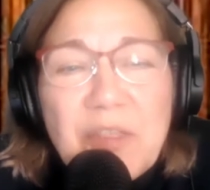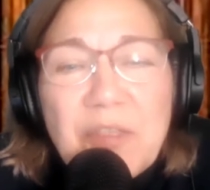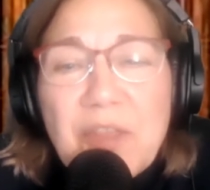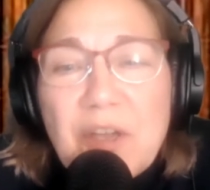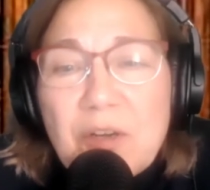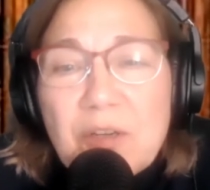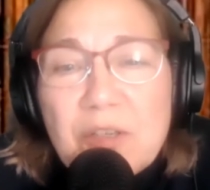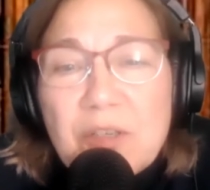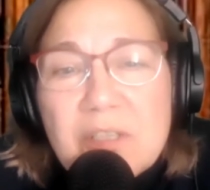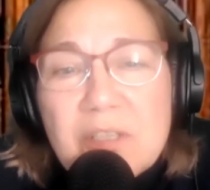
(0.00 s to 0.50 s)

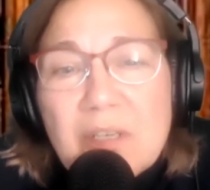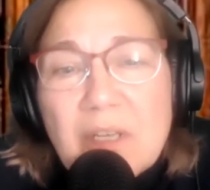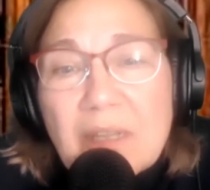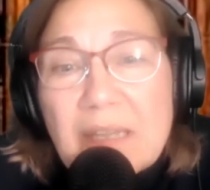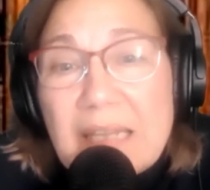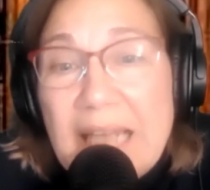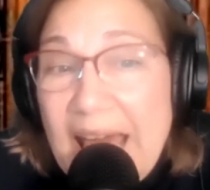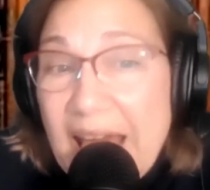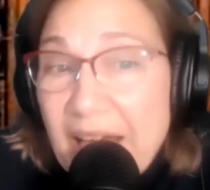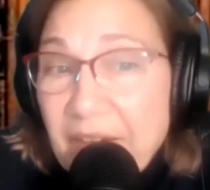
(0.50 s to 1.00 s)
There's
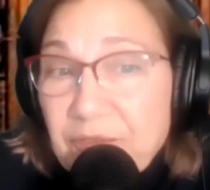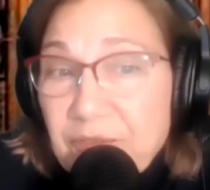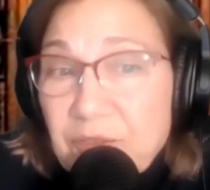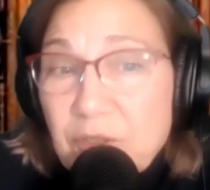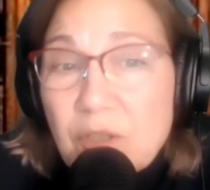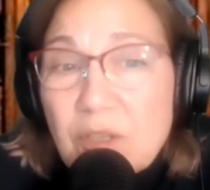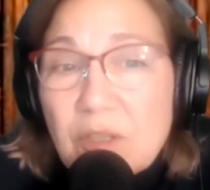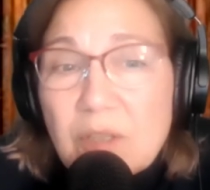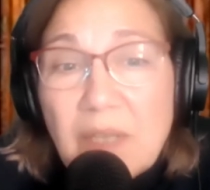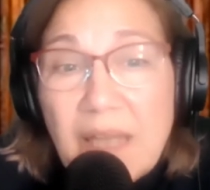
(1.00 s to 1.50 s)

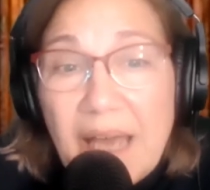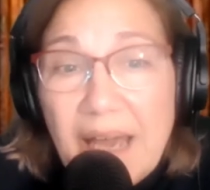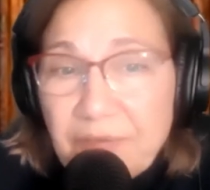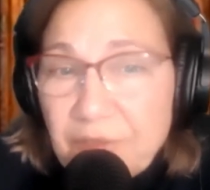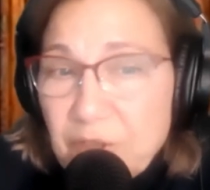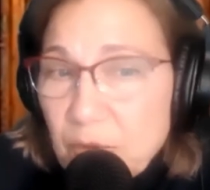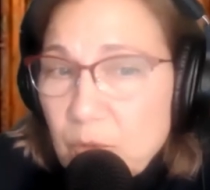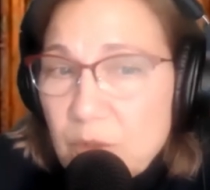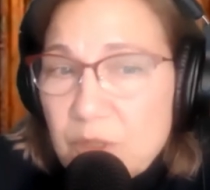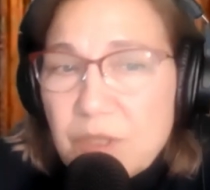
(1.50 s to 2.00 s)
laughter.
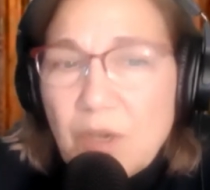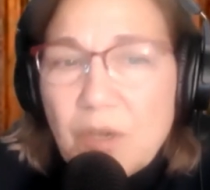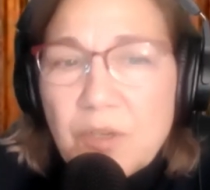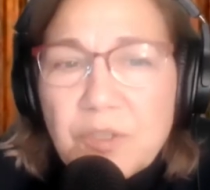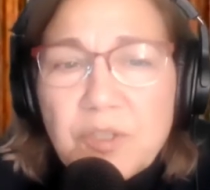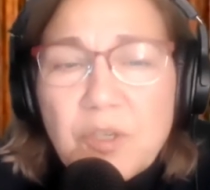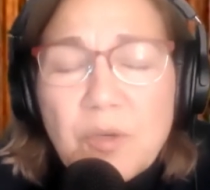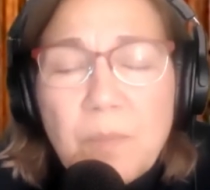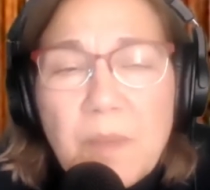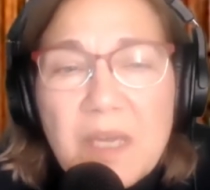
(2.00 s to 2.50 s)
Laughter was
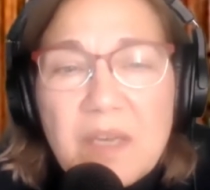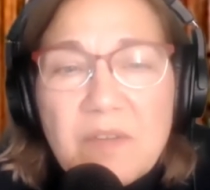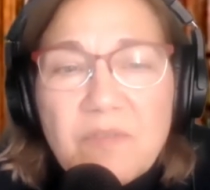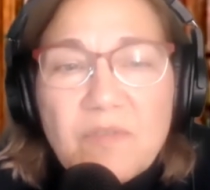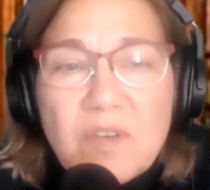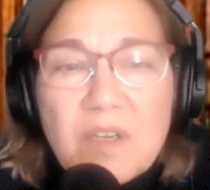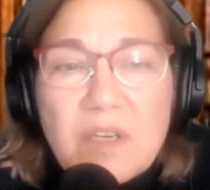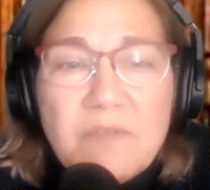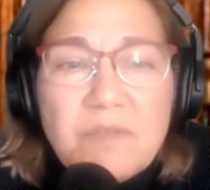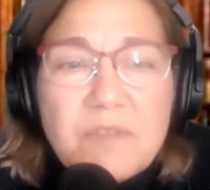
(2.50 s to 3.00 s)
also May
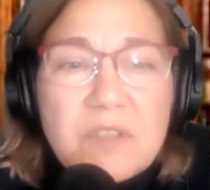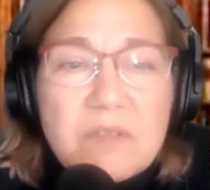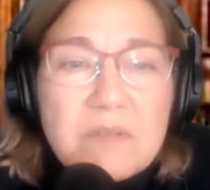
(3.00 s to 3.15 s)
5th,